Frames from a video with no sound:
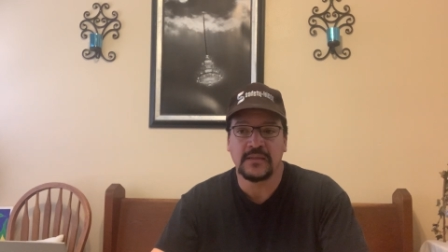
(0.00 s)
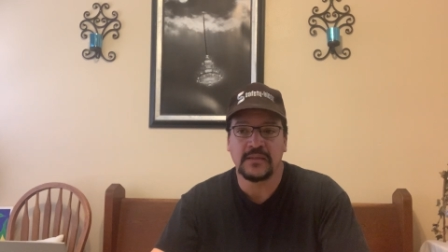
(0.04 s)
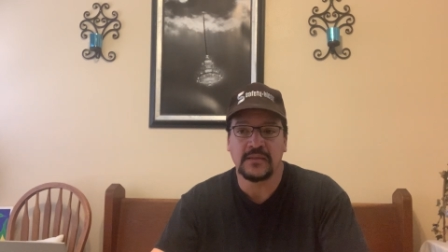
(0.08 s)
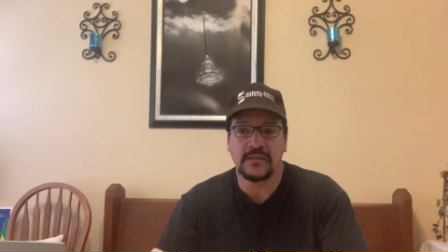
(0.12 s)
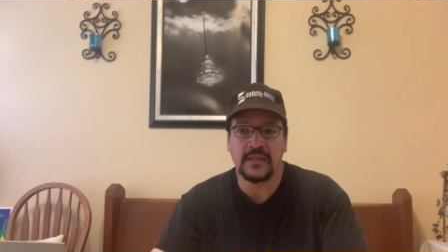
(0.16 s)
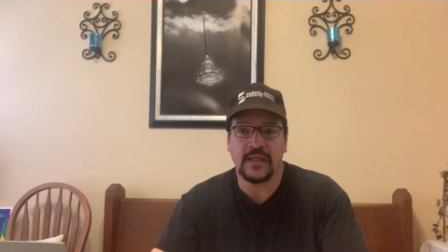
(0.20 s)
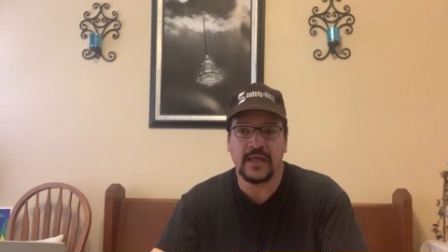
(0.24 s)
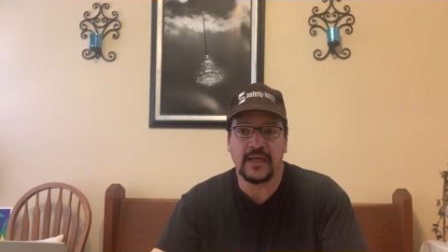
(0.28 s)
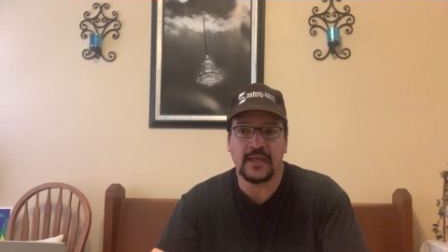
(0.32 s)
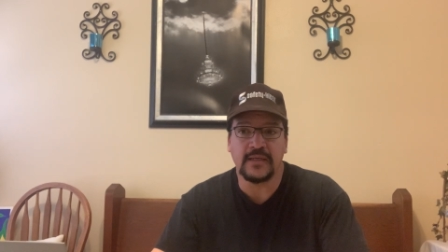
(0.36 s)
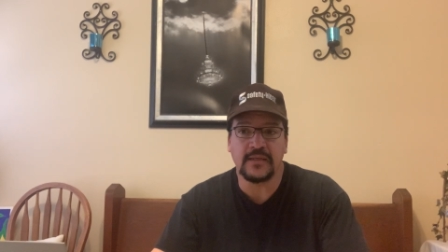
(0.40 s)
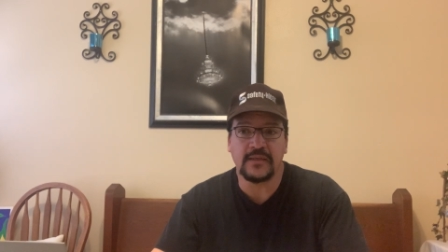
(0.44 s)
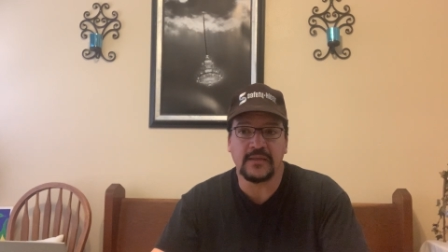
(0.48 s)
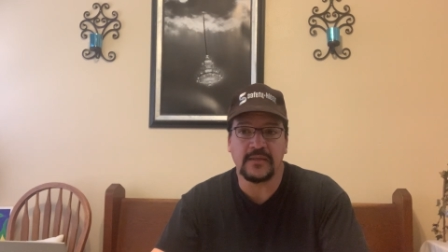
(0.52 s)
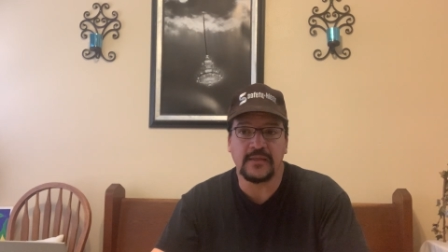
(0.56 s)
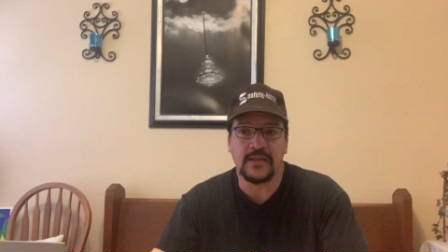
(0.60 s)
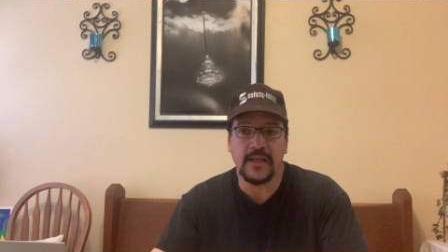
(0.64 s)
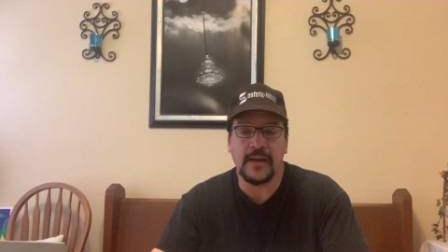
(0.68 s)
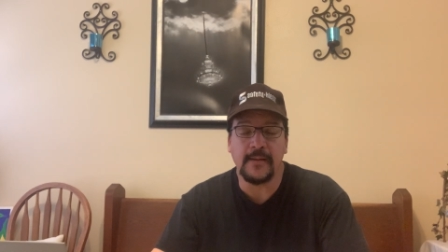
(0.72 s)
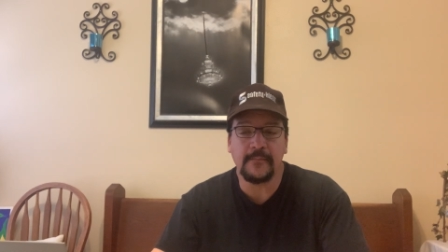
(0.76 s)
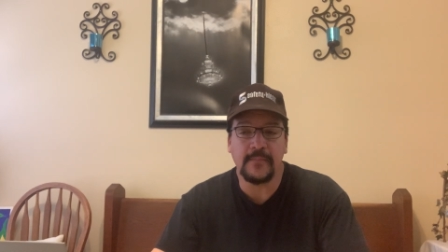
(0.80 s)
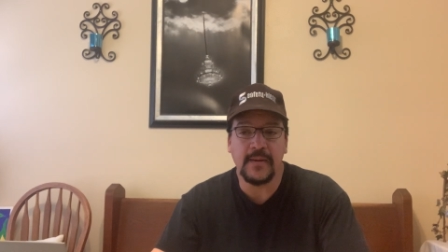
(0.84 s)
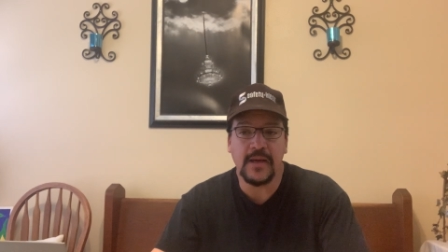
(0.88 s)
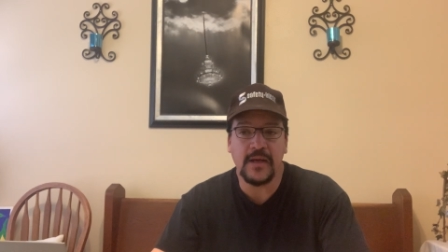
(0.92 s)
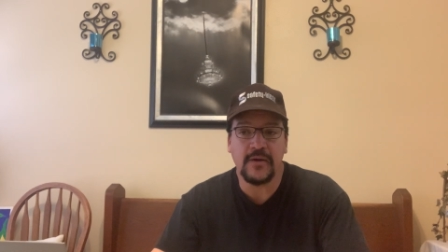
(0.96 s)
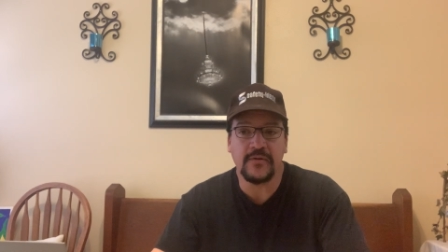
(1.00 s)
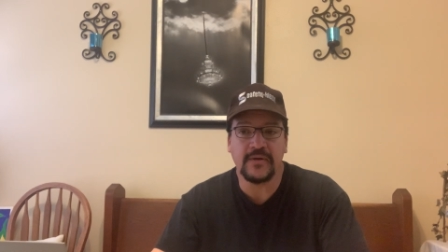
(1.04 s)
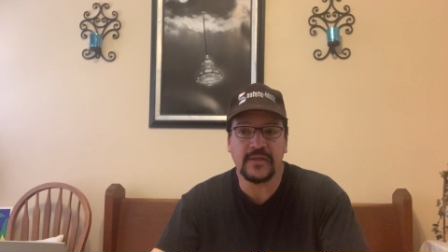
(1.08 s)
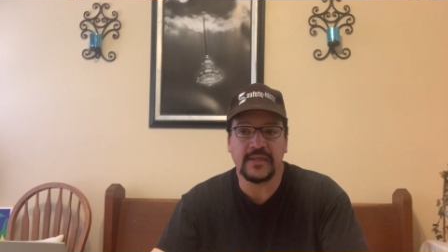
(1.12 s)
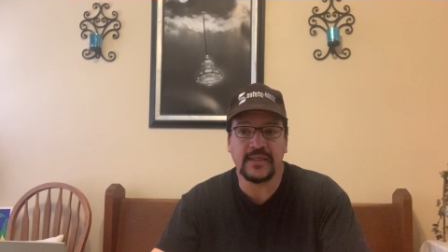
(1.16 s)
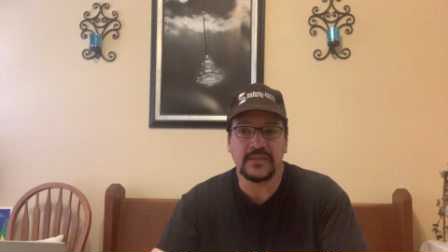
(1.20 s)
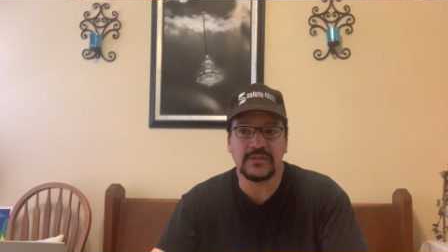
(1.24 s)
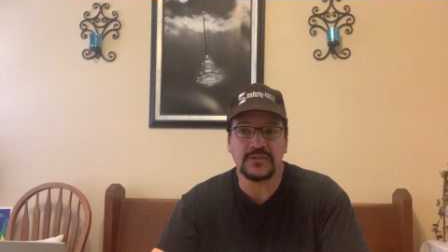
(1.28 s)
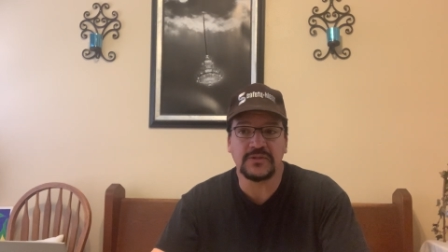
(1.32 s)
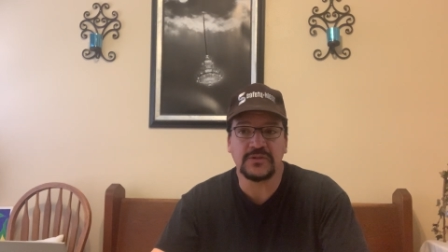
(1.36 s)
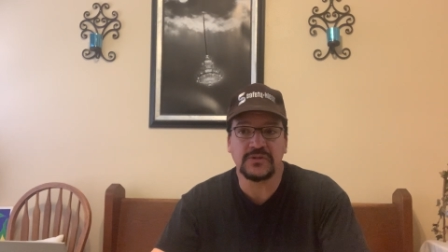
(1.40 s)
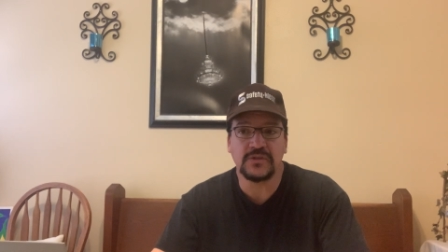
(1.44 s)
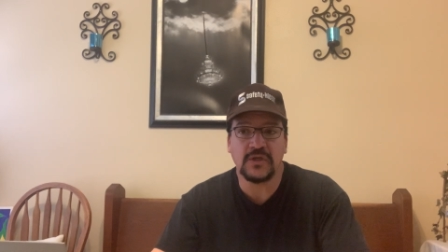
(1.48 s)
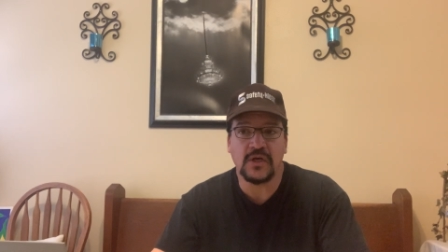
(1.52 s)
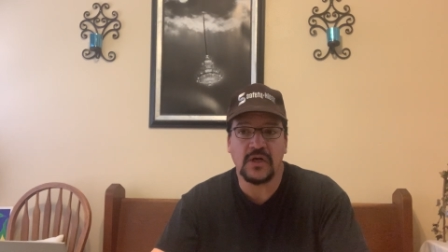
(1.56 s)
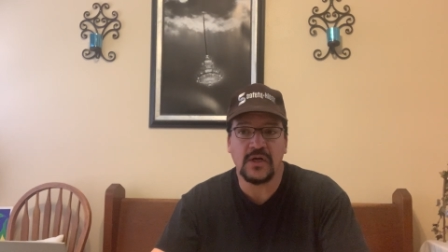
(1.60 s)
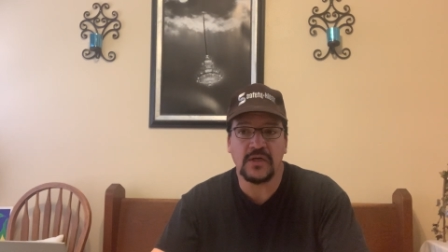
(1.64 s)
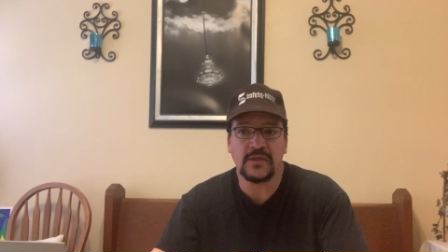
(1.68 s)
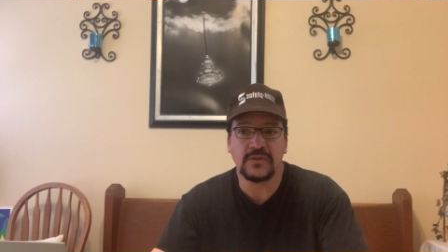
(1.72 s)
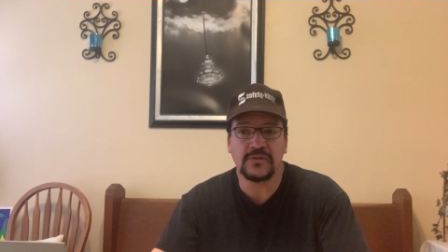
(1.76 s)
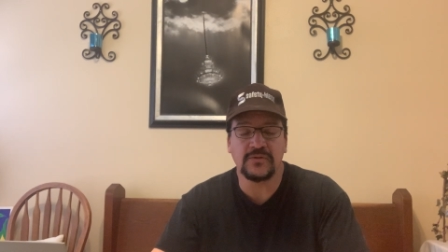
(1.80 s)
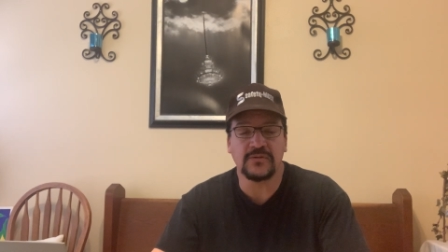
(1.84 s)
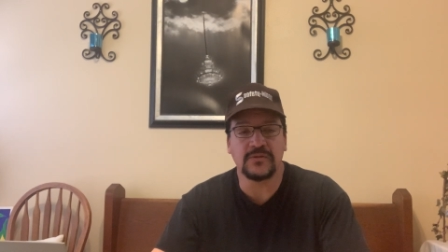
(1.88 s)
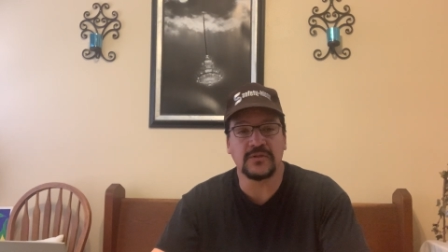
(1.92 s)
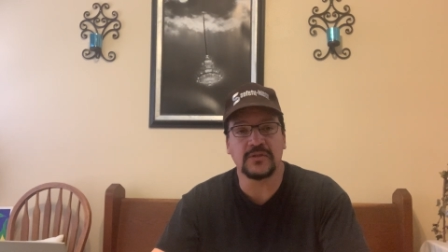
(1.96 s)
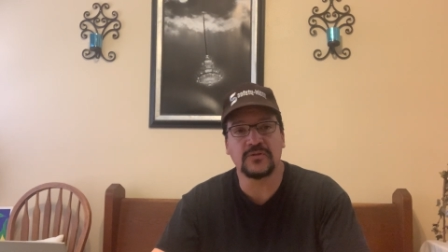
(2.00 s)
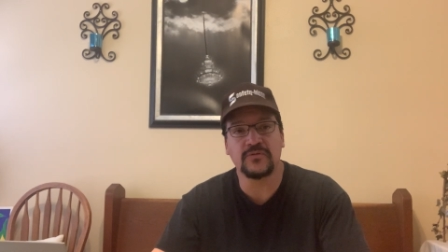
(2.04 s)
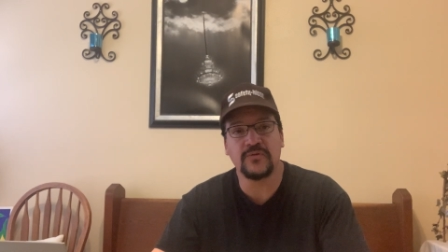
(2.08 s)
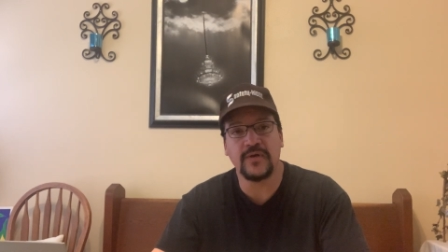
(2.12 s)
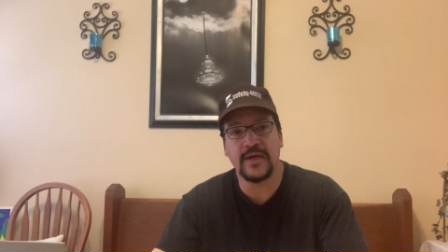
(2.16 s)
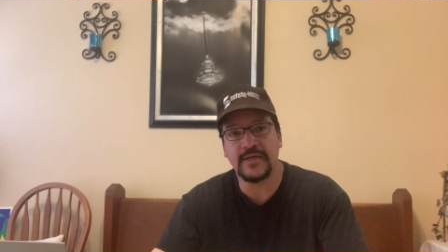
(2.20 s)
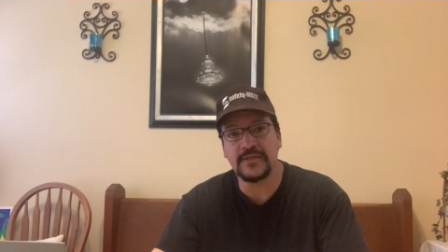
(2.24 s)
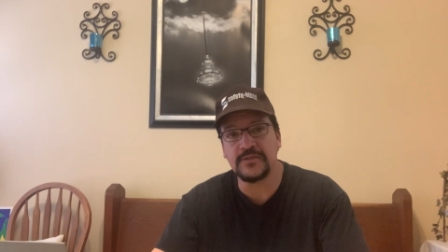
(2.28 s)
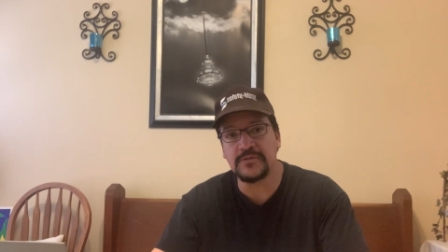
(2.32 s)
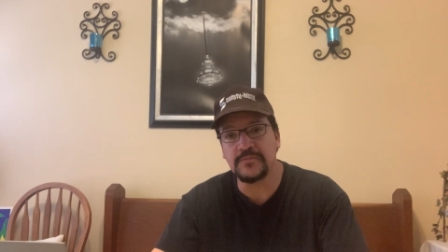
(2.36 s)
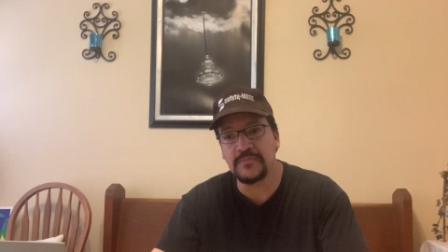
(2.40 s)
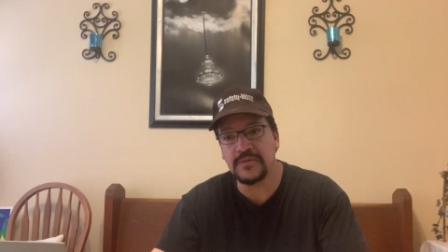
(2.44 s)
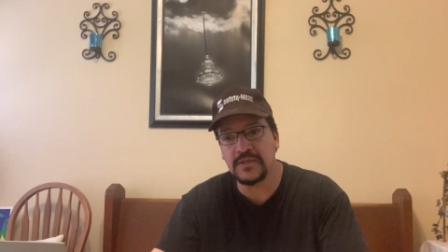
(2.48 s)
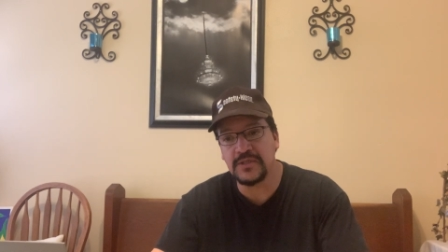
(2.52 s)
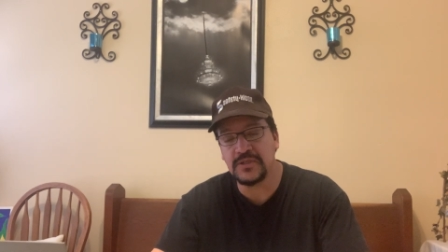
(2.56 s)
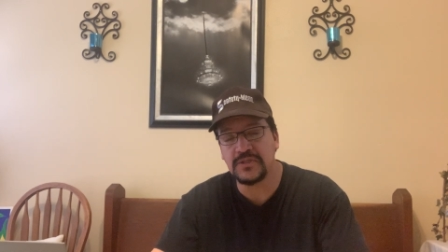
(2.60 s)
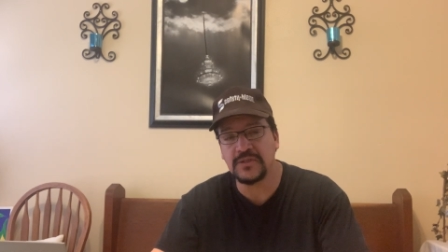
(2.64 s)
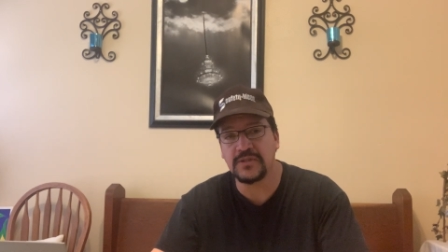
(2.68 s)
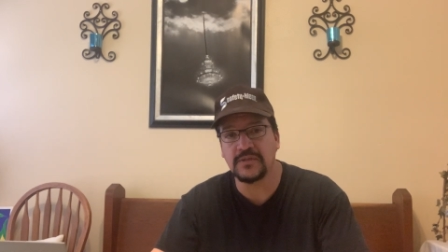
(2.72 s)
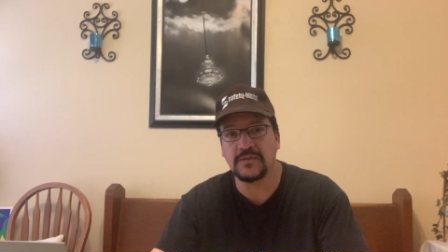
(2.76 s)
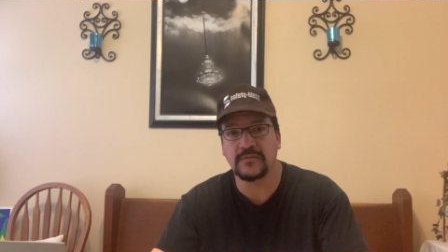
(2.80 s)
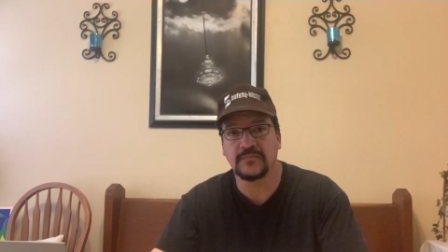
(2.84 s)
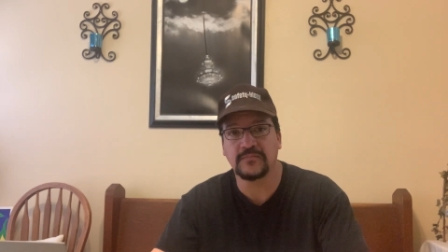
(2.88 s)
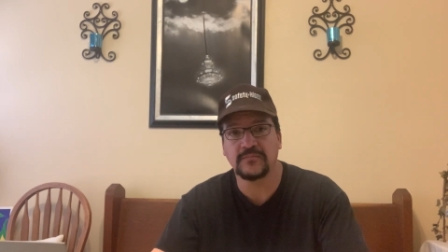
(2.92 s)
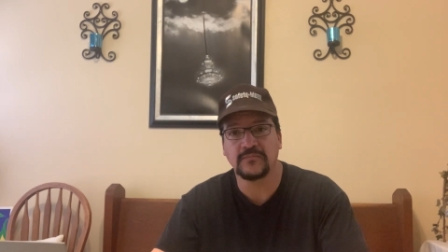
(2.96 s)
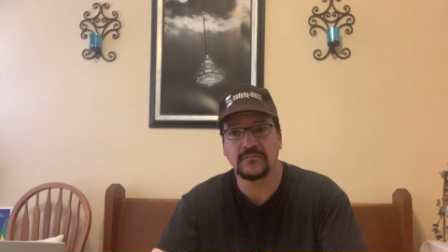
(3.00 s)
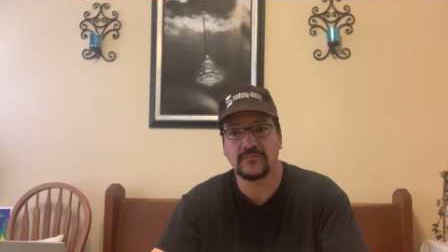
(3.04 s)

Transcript: That battery gets charged through the transmission.